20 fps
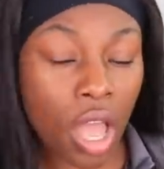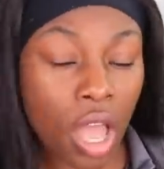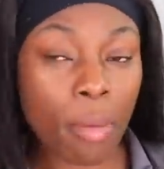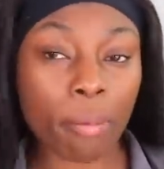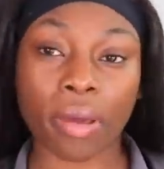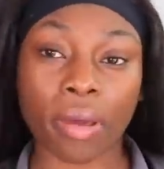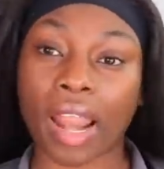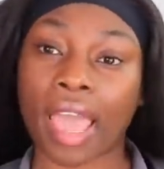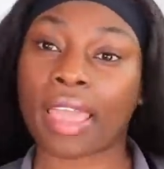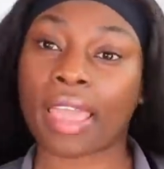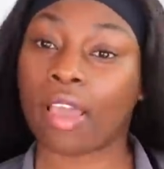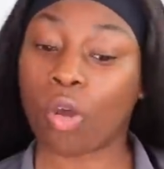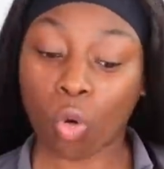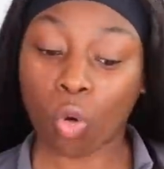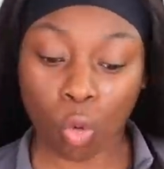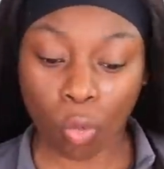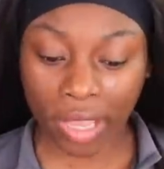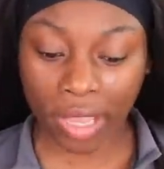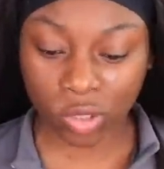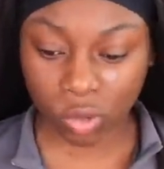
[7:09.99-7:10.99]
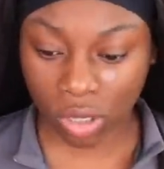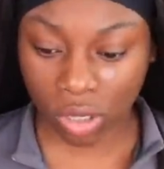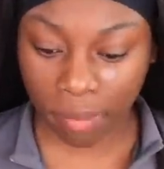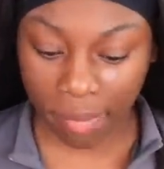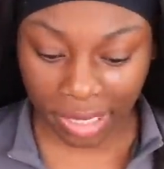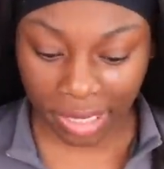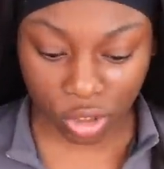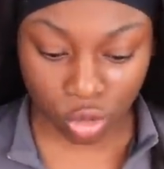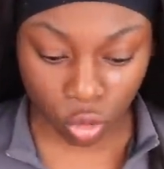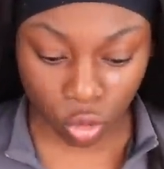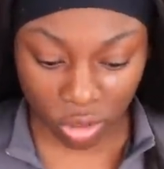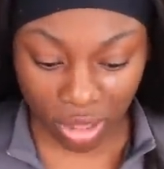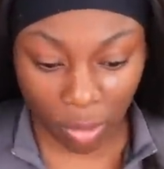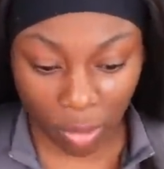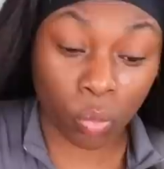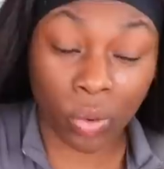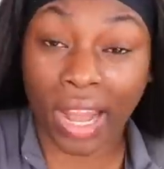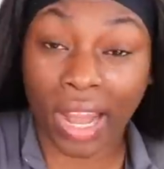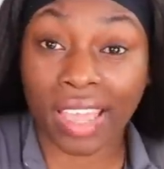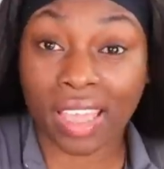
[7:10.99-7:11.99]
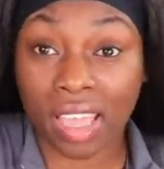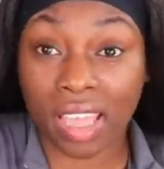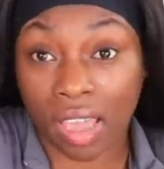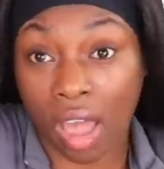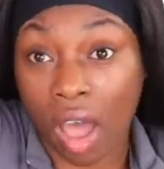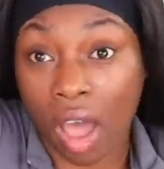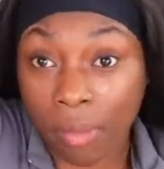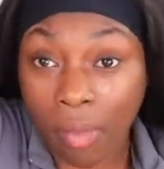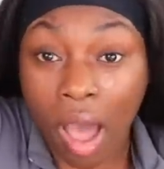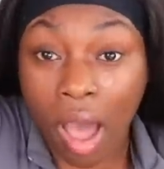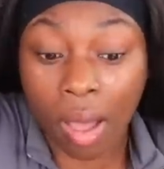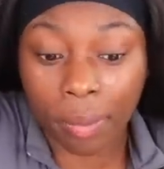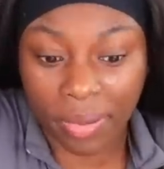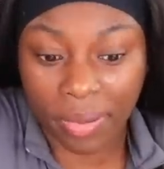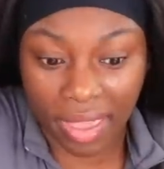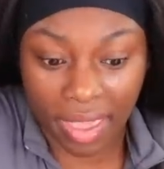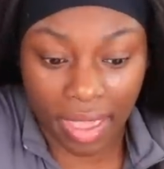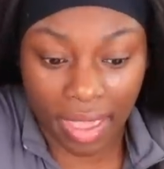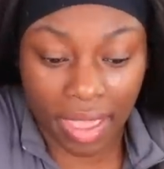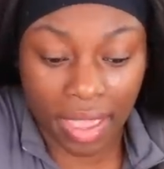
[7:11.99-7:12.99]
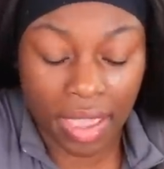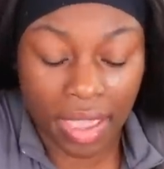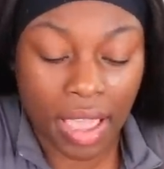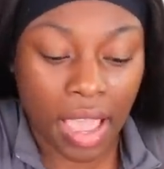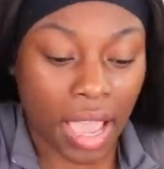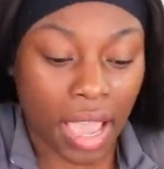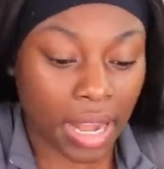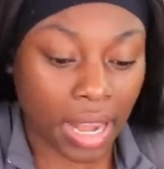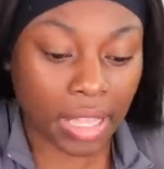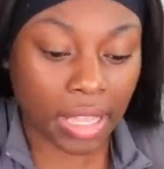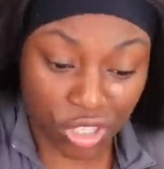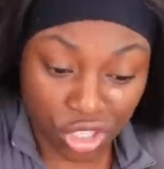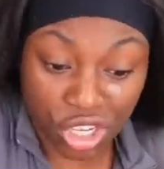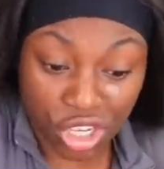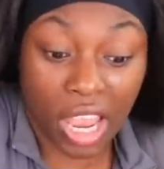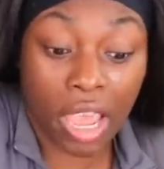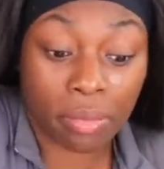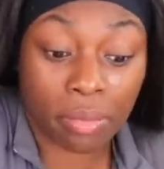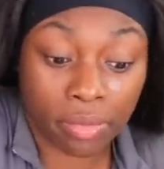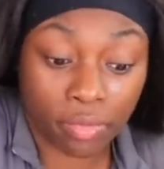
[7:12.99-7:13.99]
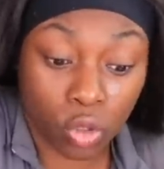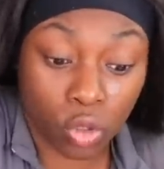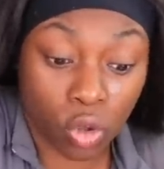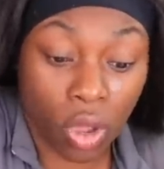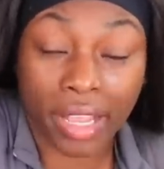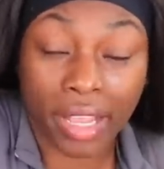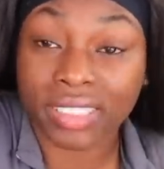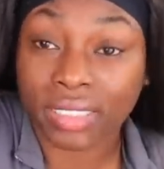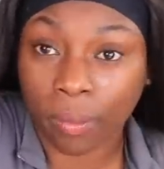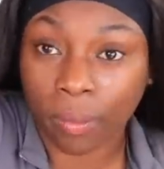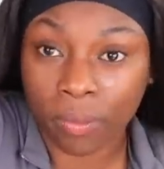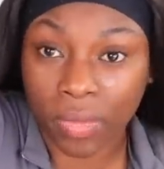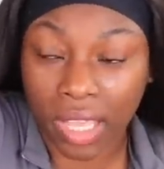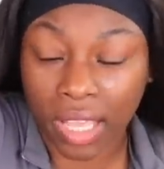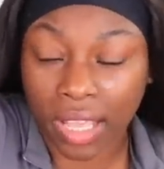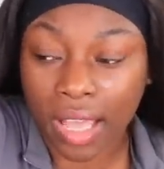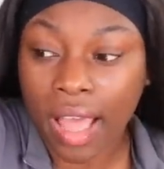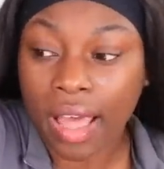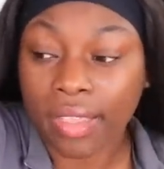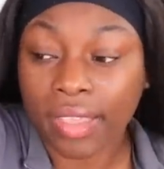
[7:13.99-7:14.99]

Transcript: but I always wanna make sure that when I come up here and I share with you guys something,